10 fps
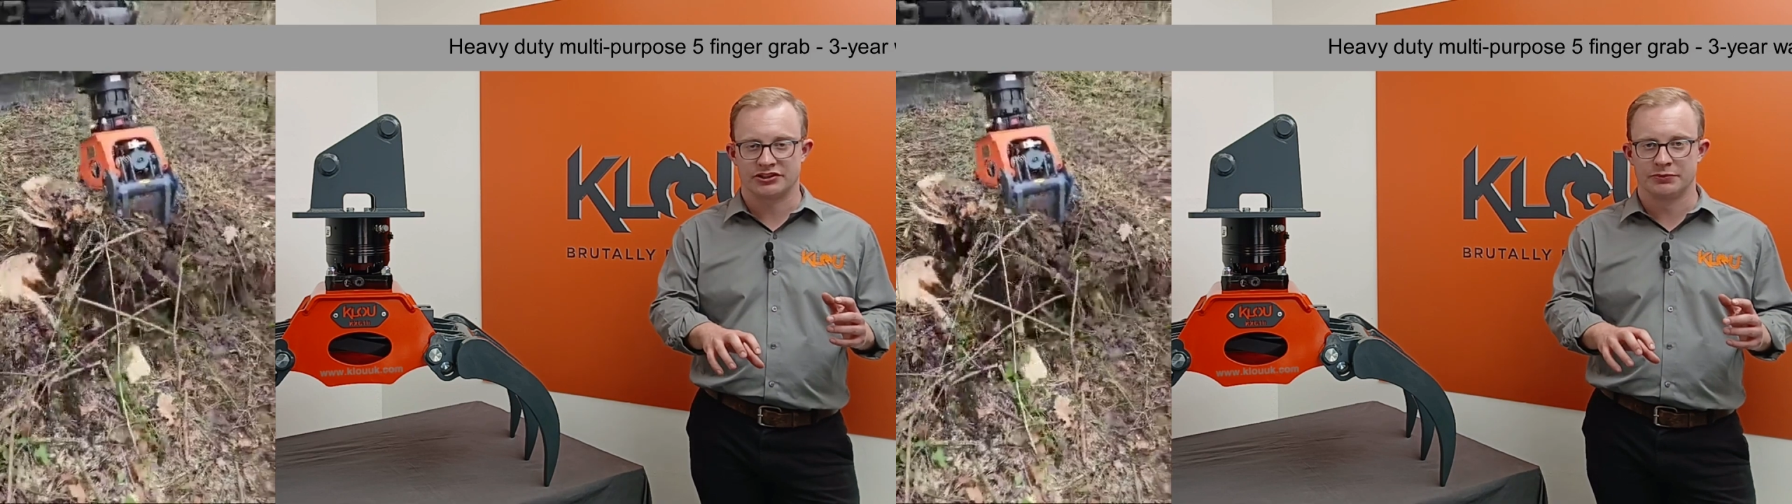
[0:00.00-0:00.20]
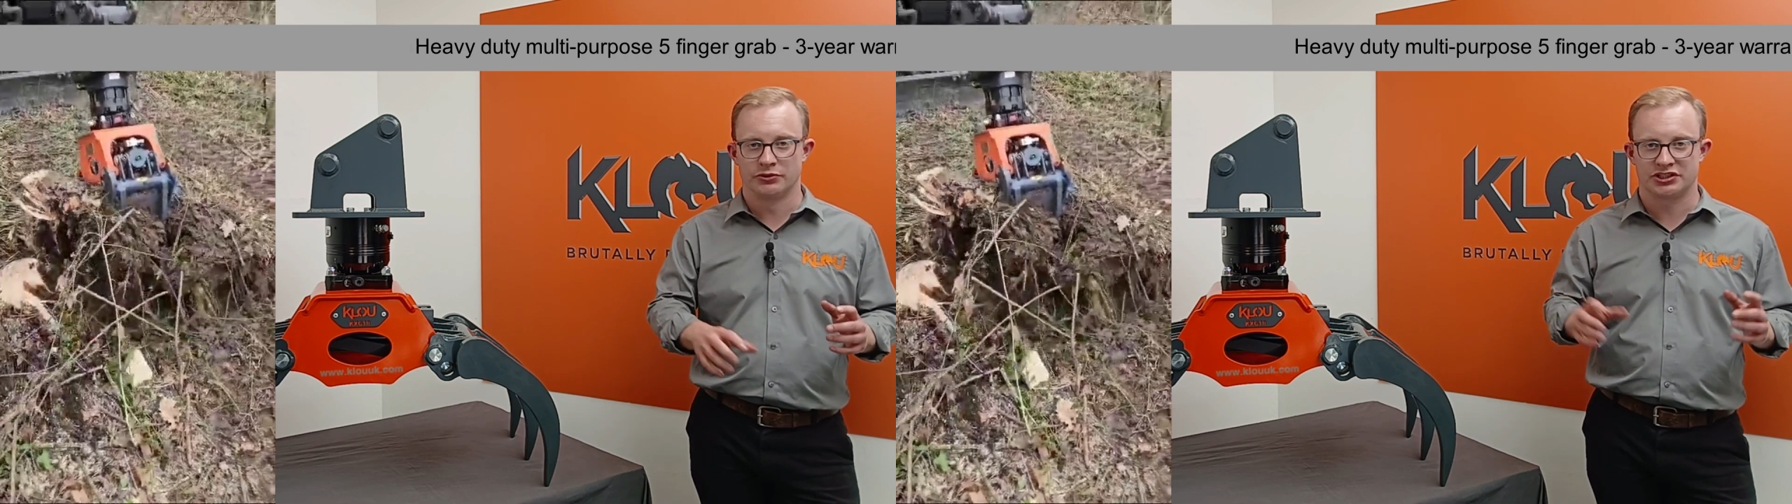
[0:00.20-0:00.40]

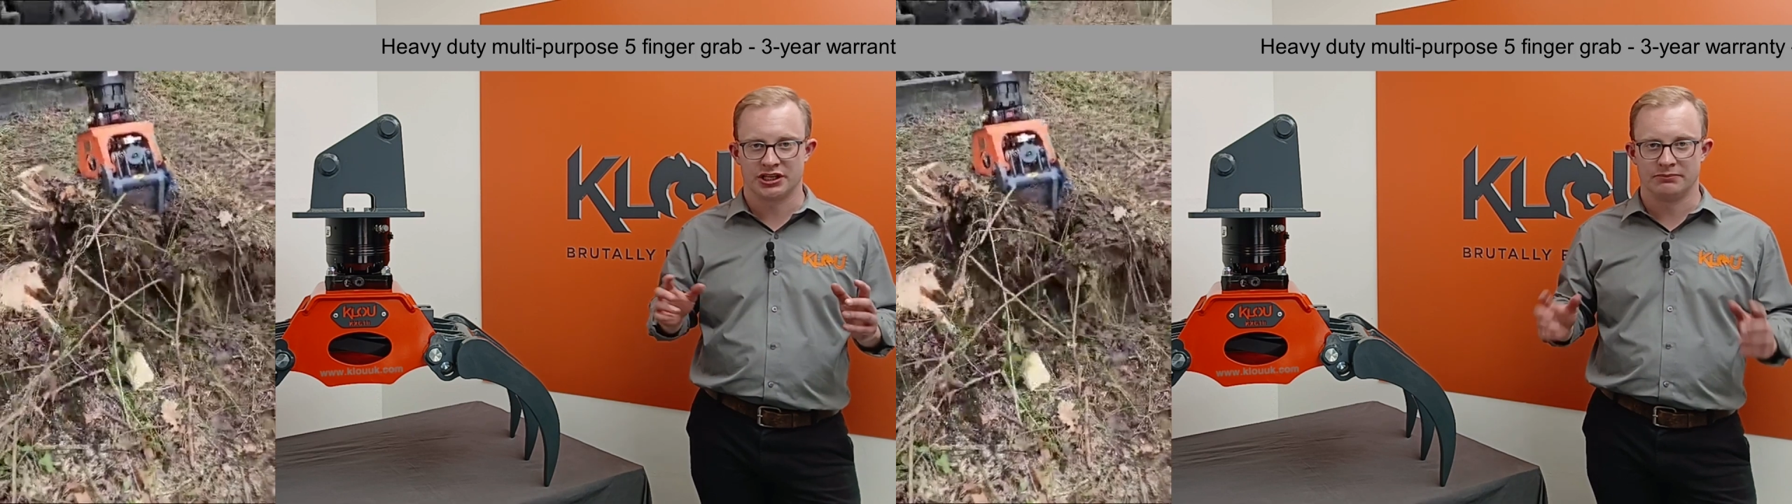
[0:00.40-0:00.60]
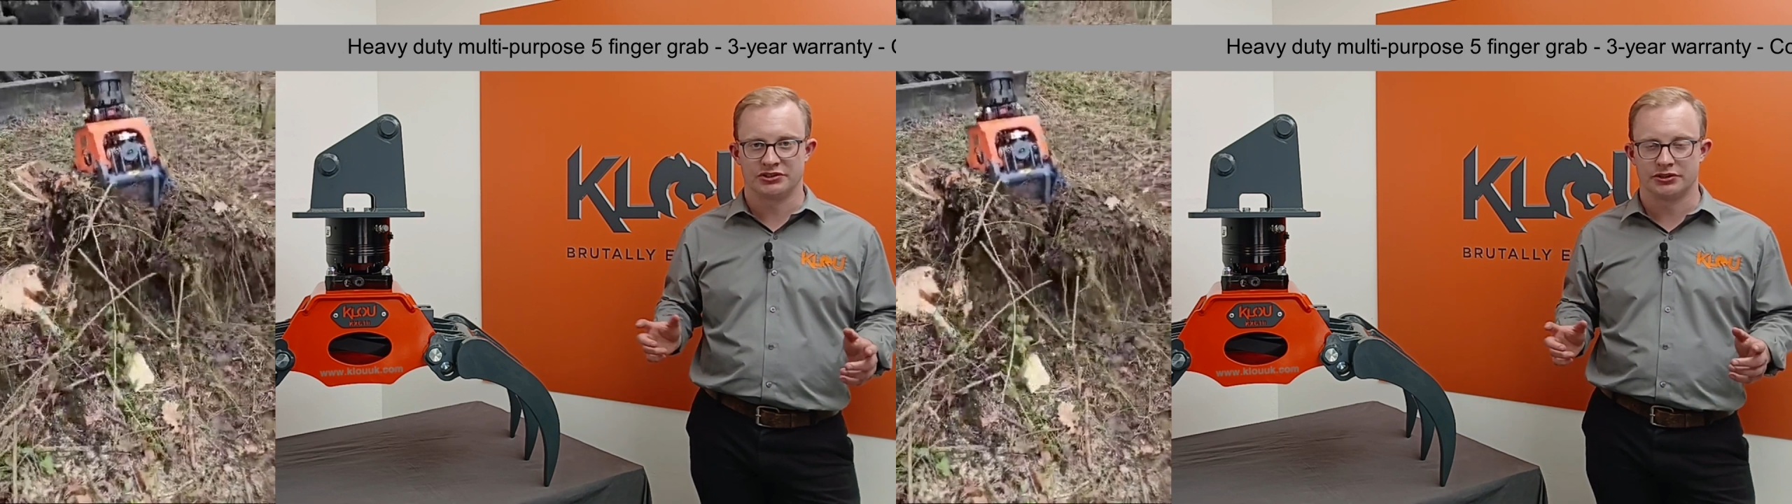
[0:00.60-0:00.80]
small
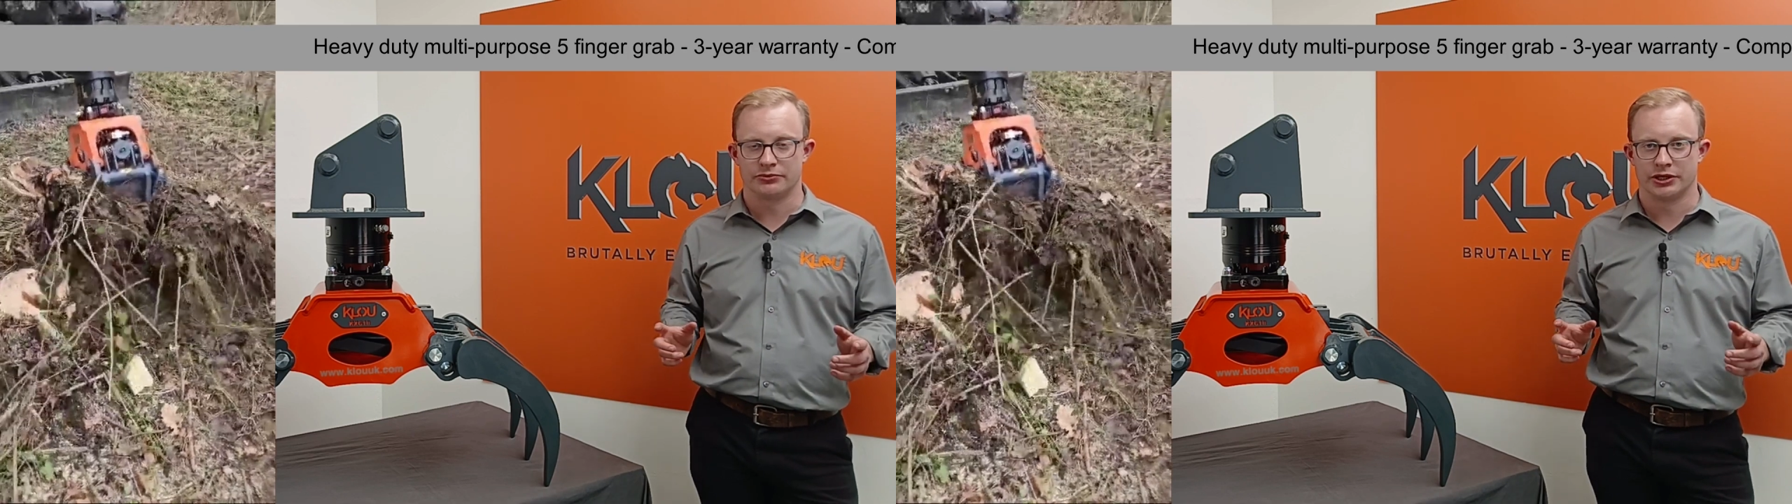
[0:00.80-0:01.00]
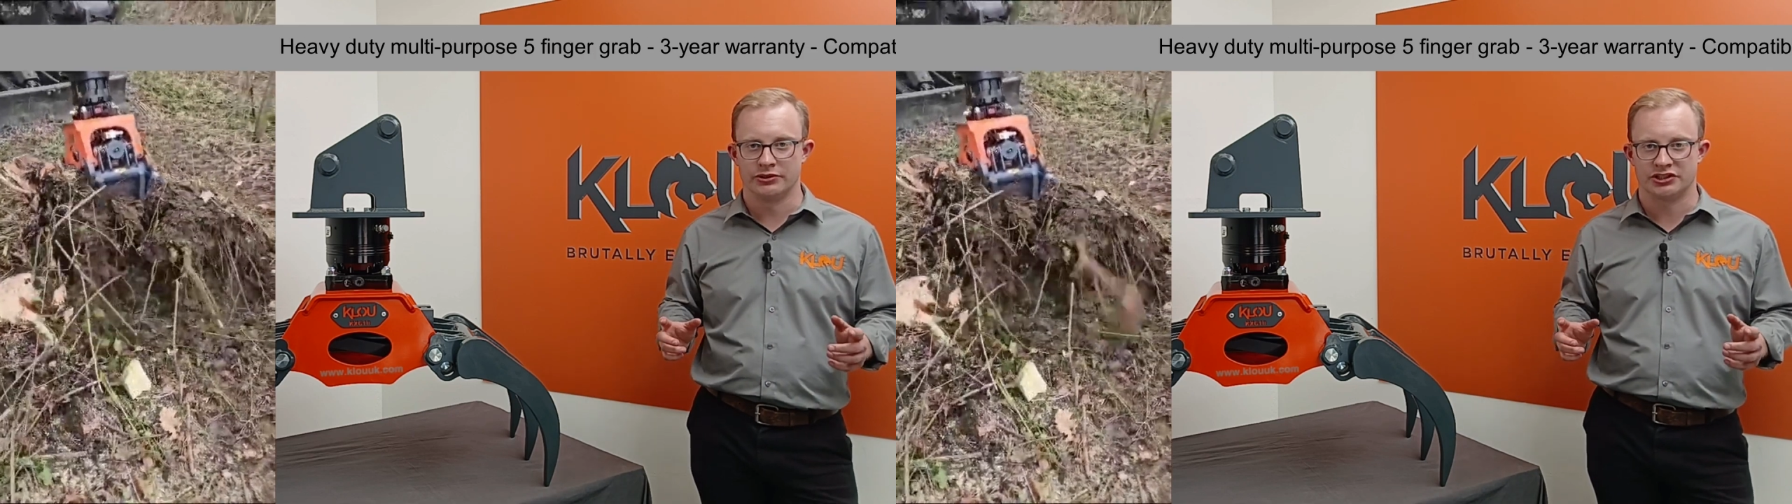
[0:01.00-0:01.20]
stumps and
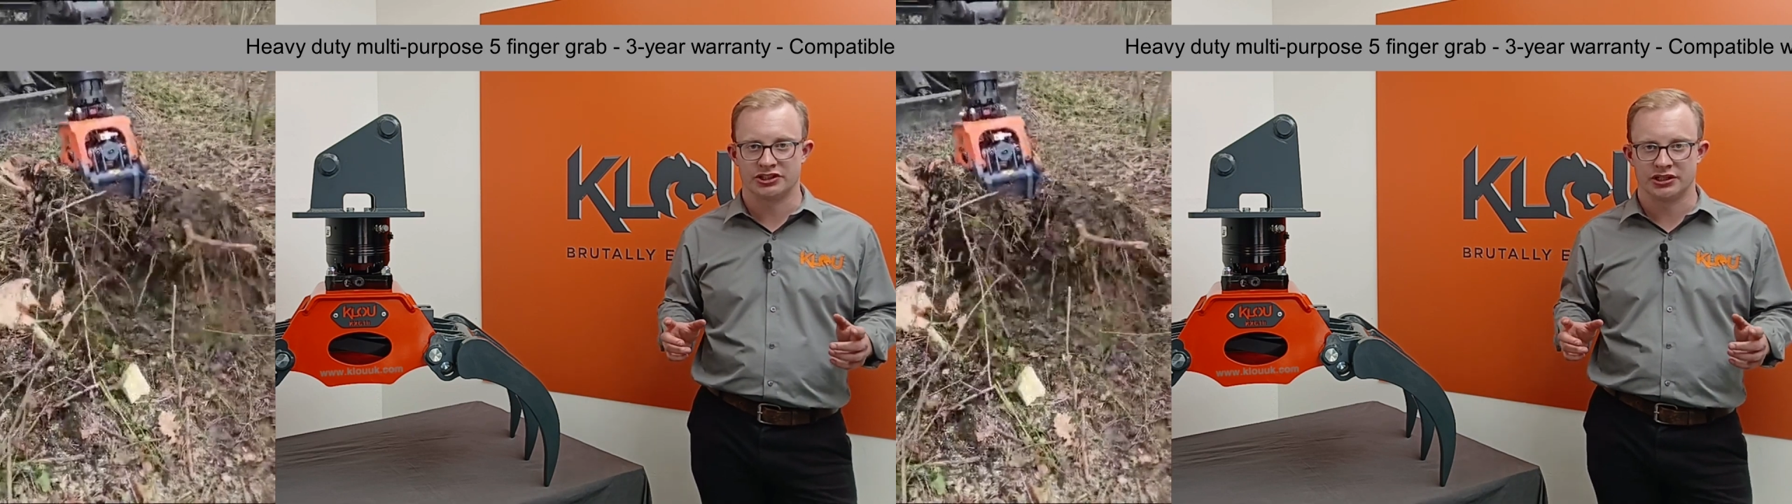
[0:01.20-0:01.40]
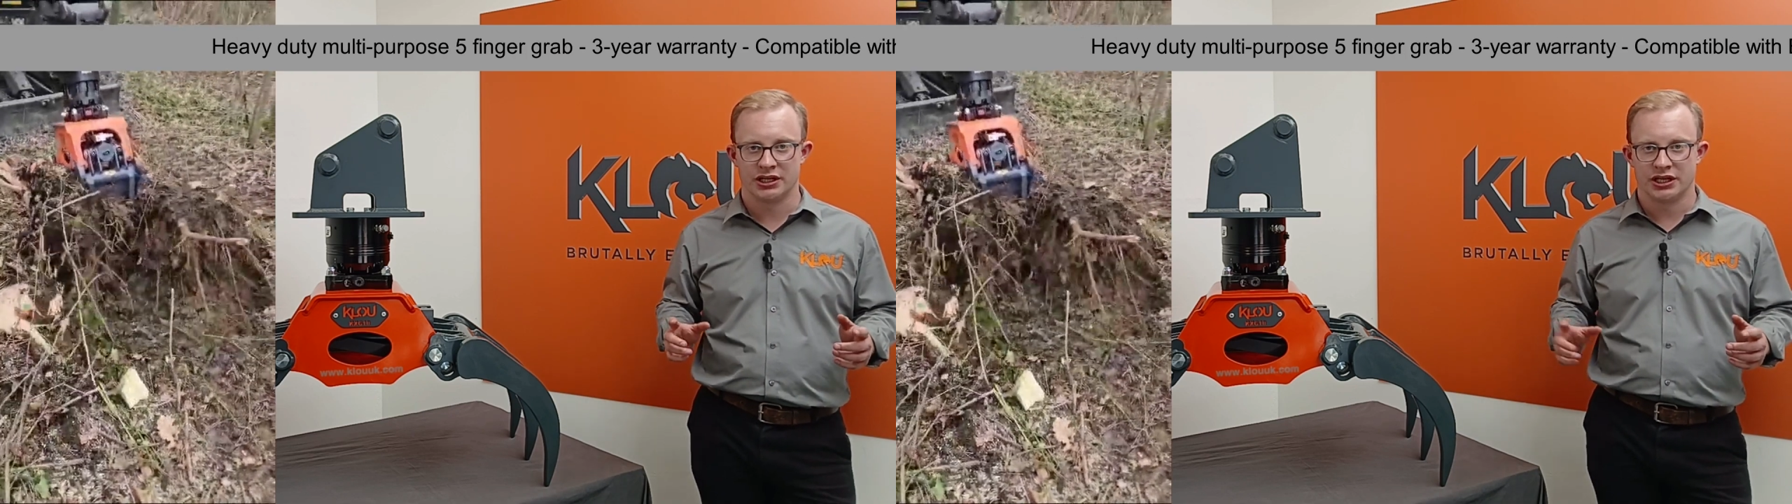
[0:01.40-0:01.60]
roots,